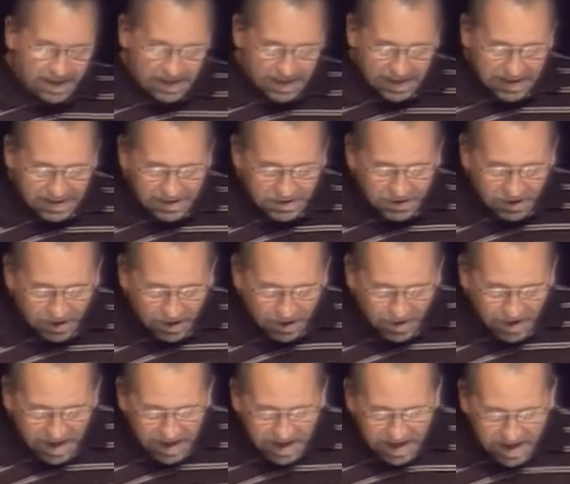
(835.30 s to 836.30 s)
And
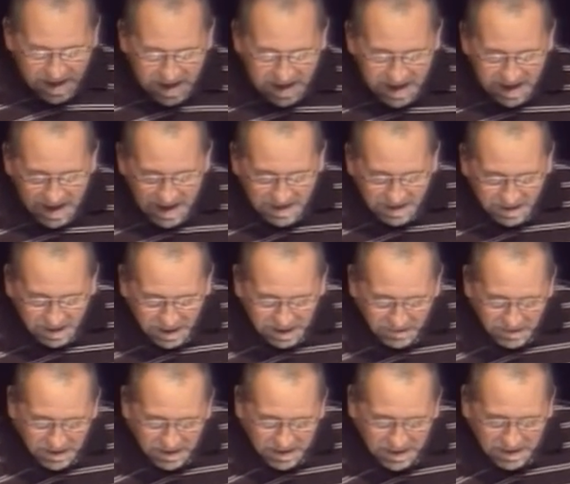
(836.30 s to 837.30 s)
so I,
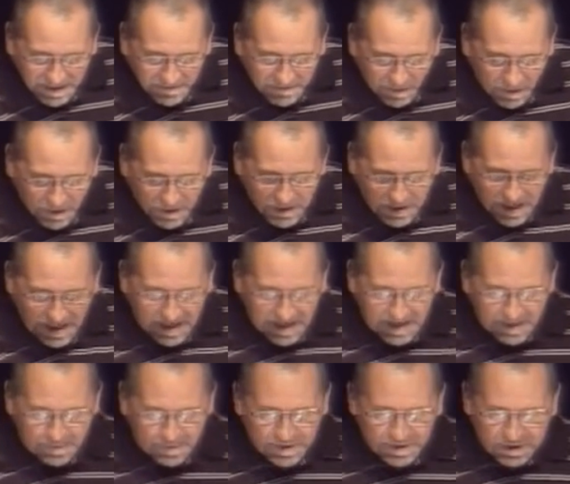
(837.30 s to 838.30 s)
love it in verse
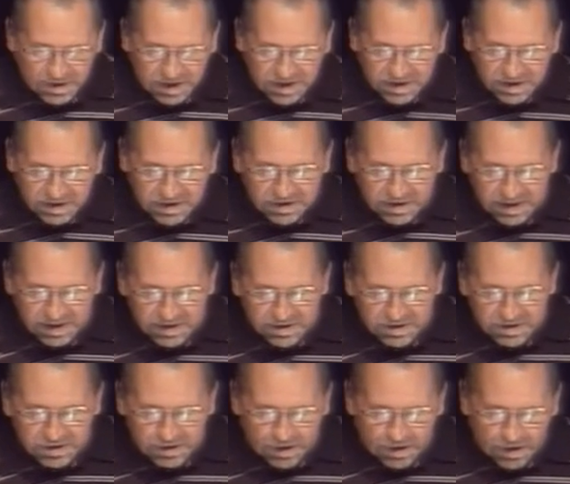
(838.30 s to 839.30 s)
8 when Jesus
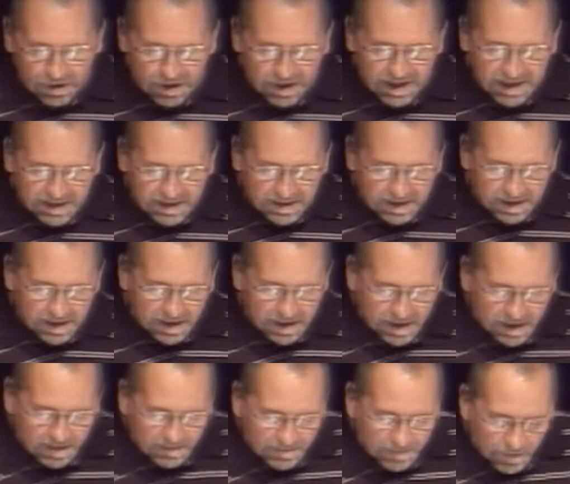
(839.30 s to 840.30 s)
said, Sir, he,
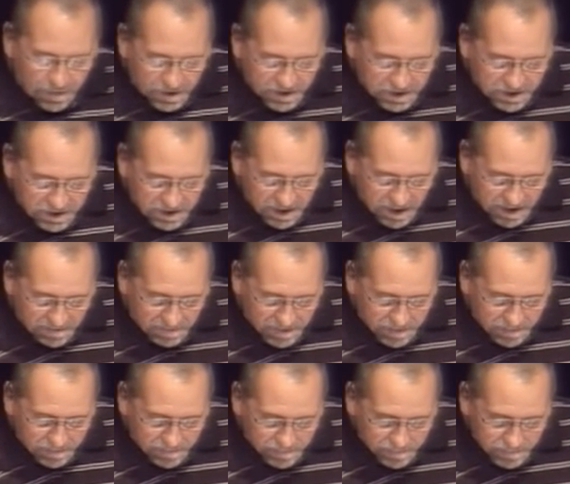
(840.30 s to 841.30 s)
uh, verse
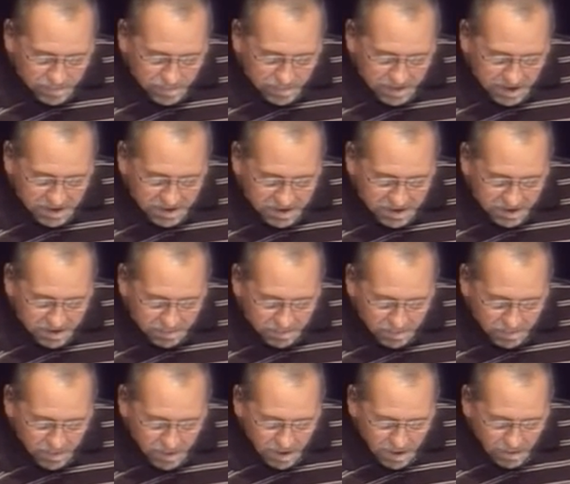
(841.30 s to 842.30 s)
7, let's
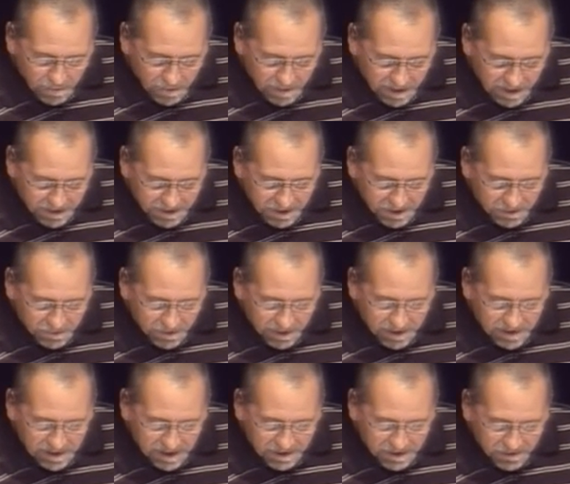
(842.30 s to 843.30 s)
see, what did I just read?